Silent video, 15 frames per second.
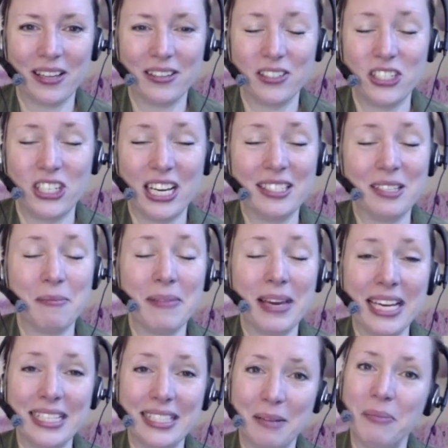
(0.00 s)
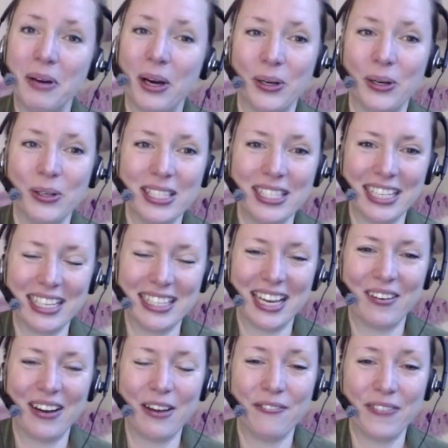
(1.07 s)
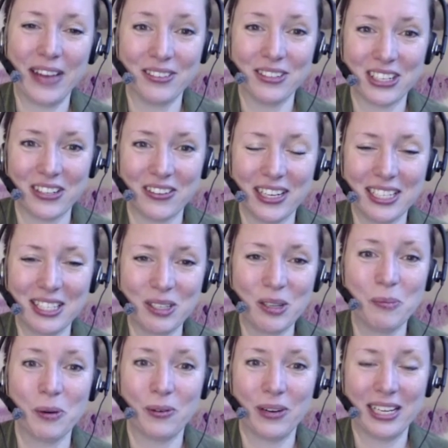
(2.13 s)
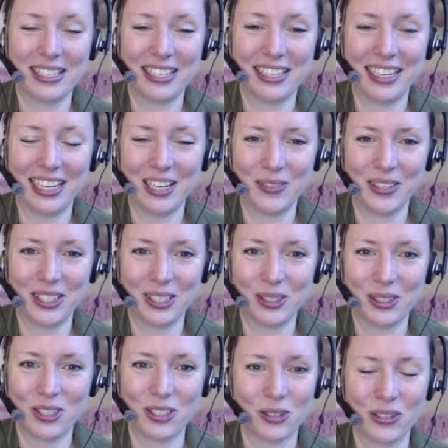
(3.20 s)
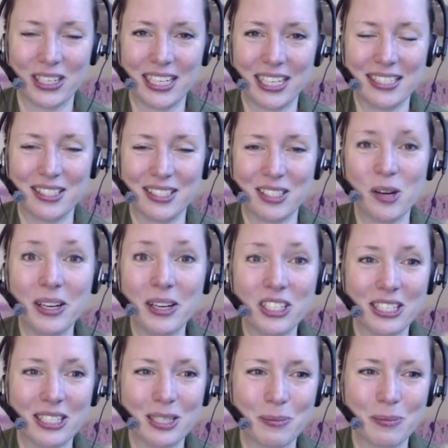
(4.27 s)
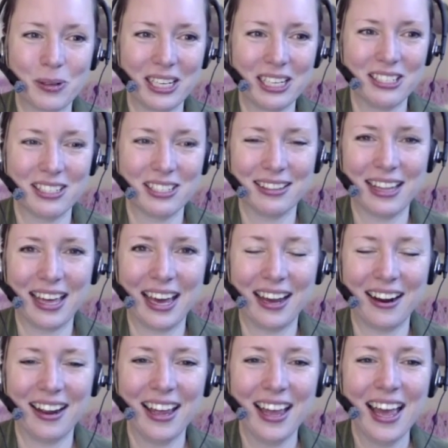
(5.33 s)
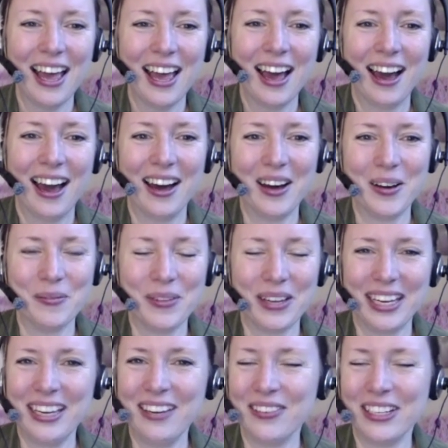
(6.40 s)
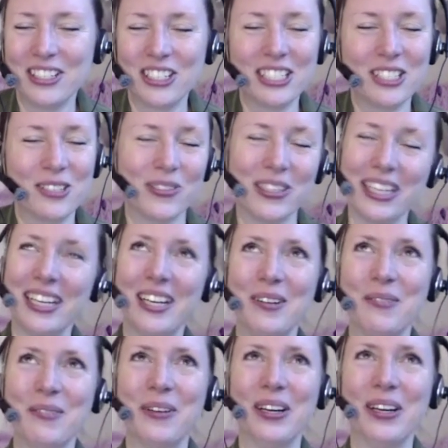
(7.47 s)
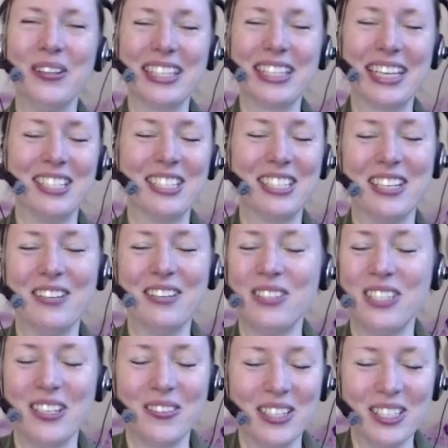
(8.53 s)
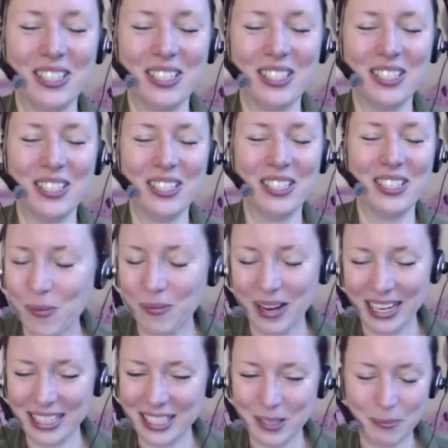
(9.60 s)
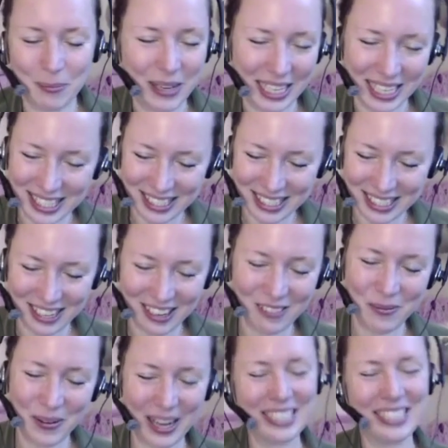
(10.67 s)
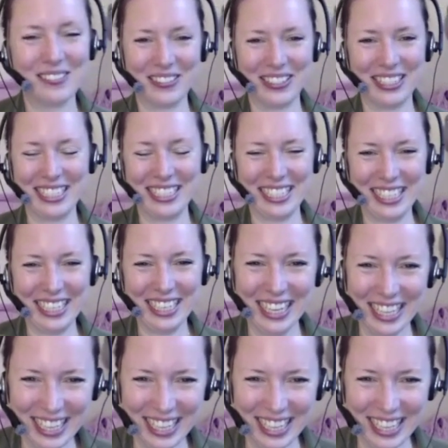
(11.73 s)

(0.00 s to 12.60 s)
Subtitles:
she has amazing posts. That's how I found you. I super resonated with your stories. So much inspiration there. Even just reading a post can shift you into a new mind space of possibility.